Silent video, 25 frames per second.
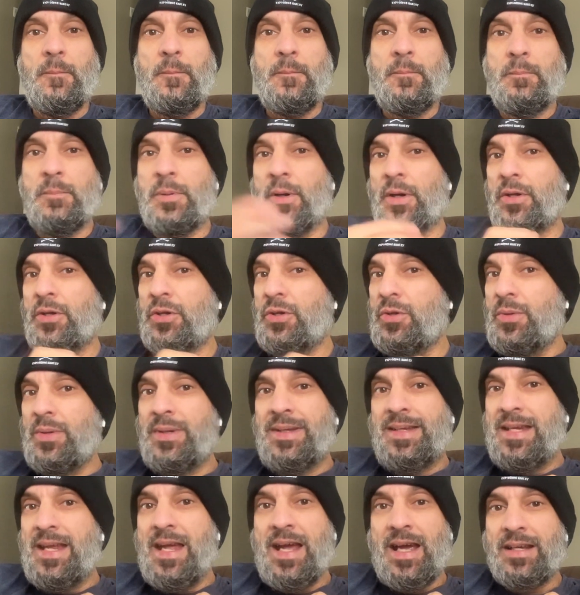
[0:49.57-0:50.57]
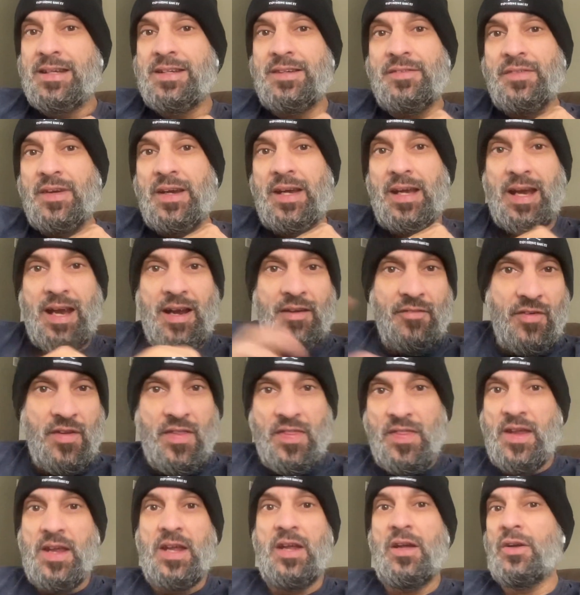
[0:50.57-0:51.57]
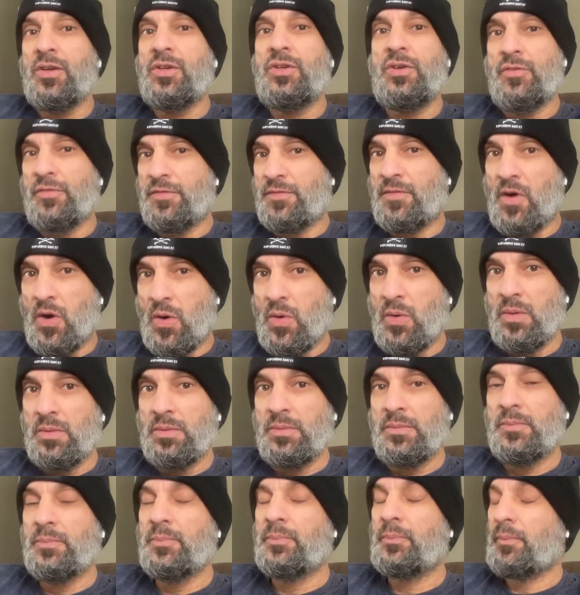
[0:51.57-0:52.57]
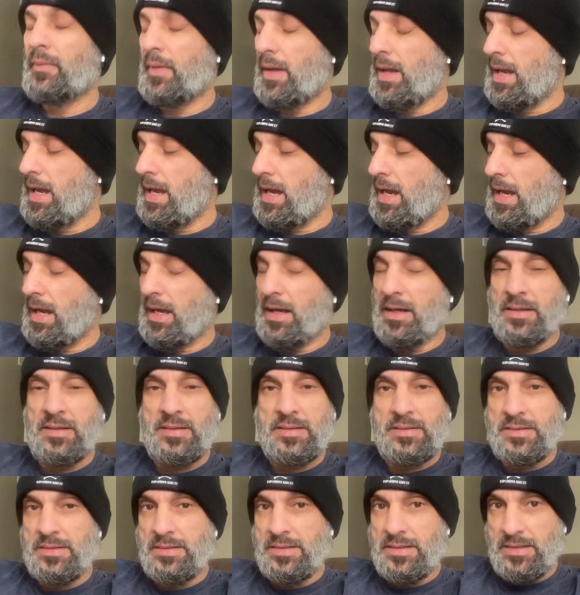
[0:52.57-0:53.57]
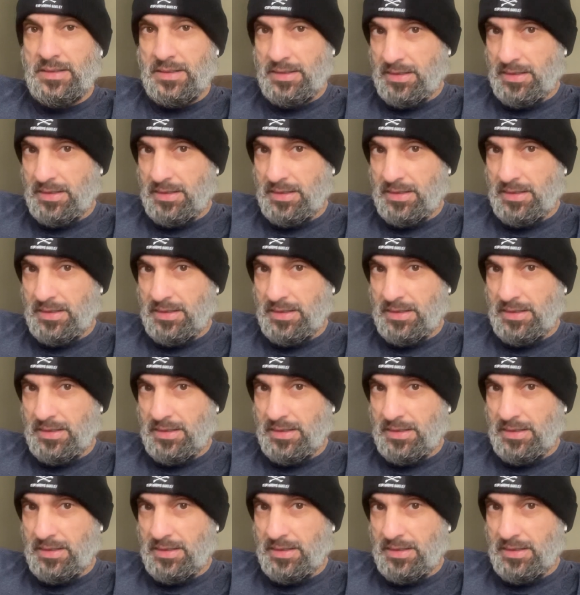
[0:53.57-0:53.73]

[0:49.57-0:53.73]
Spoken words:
but you deactivate everything on your phone and